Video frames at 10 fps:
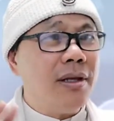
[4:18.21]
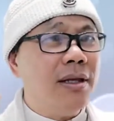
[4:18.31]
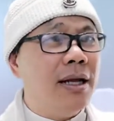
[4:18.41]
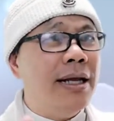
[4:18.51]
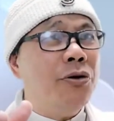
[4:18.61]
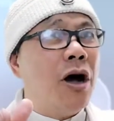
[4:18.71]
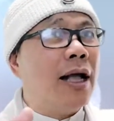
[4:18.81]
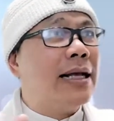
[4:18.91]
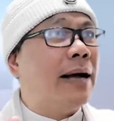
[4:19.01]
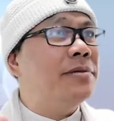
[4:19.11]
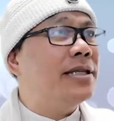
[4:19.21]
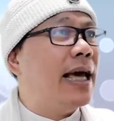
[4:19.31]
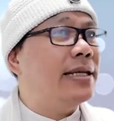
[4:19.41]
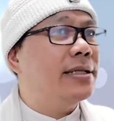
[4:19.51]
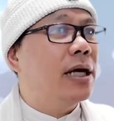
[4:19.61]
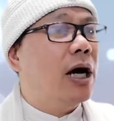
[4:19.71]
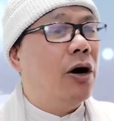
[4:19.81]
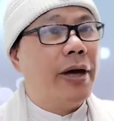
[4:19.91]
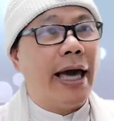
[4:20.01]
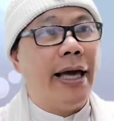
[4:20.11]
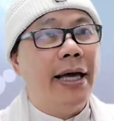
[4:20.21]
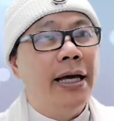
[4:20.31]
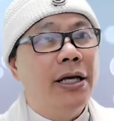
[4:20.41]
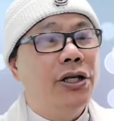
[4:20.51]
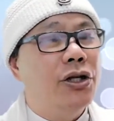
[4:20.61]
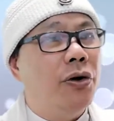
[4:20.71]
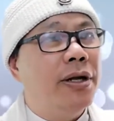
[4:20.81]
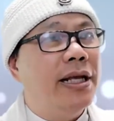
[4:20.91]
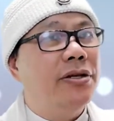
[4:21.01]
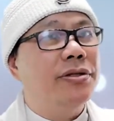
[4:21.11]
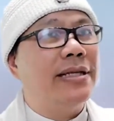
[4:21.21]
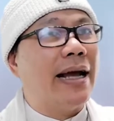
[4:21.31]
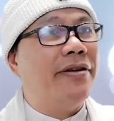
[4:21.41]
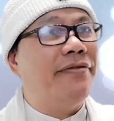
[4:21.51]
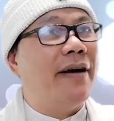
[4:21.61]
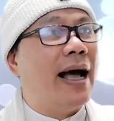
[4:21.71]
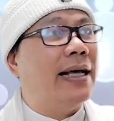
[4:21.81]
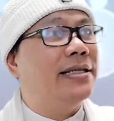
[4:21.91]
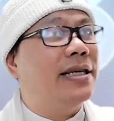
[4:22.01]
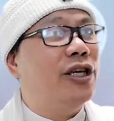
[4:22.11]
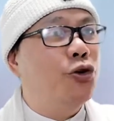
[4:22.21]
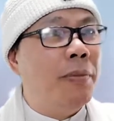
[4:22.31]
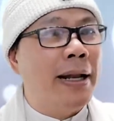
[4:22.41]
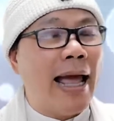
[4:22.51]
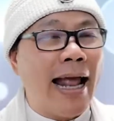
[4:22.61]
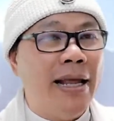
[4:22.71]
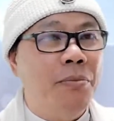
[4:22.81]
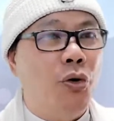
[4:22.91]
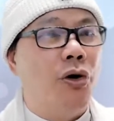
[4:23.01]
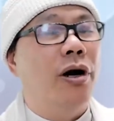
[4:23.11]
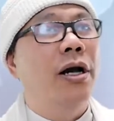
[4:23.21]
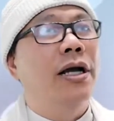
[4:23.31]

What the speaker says: The new God comes, says, okay, you don't need to sacrifice human anymore.